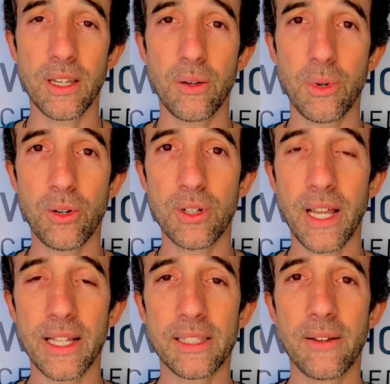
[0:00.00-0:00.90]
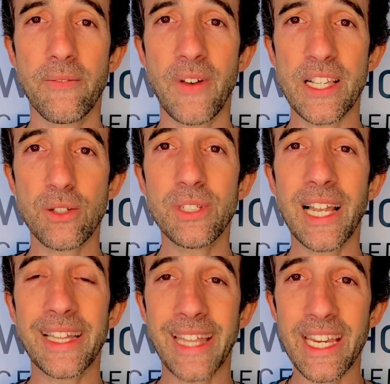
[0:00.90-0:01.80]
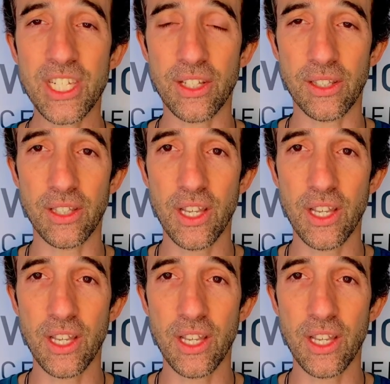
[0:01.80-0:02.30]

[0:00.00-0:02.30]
we call that vasodilatation.